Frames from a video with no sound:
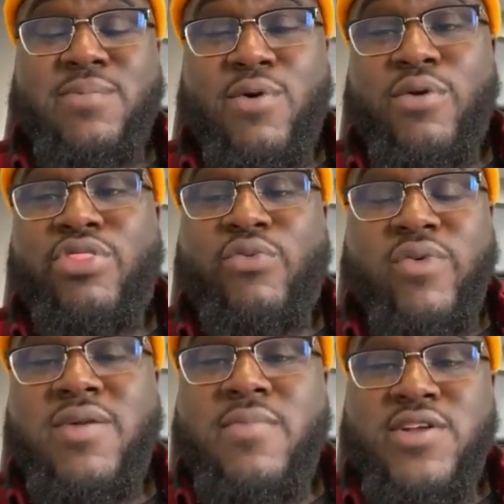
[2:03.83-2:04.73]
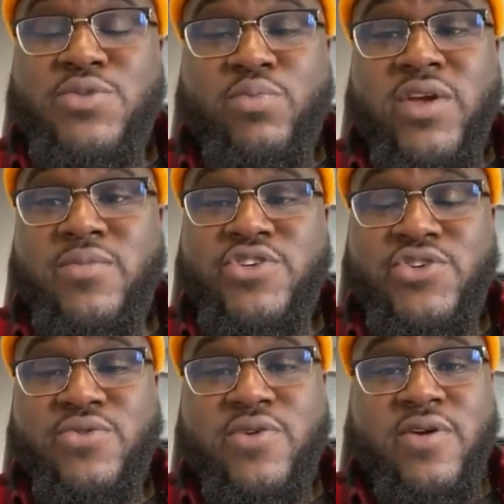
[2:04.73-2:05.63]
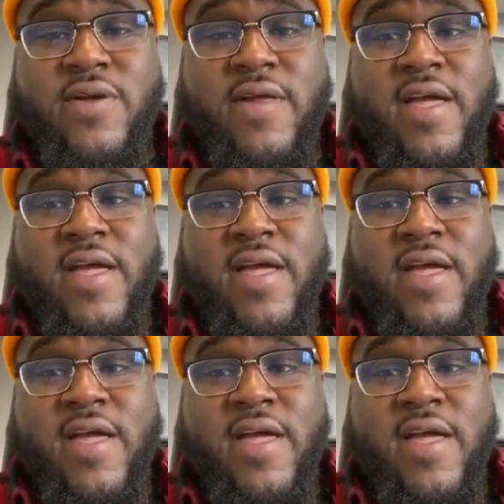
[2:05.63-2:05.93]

born three months premature.